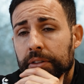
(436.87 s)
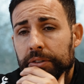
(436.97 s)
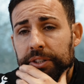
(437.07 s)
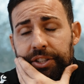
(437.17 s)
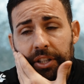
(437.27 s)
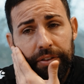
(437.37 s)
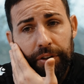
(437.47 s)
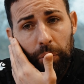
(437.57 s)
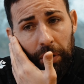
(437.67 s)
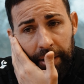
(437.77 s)
Such a
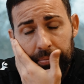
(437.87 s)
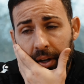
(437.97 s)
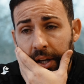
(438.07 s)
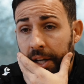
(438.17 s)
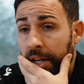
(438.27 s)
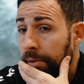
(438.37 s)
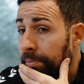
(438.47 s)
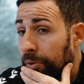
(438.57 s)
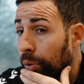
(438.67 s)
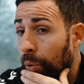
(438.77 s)
difficult game,
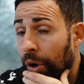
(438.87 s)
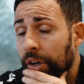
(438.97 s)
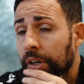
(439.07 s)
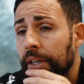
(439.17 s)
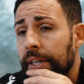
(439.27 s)
but we won.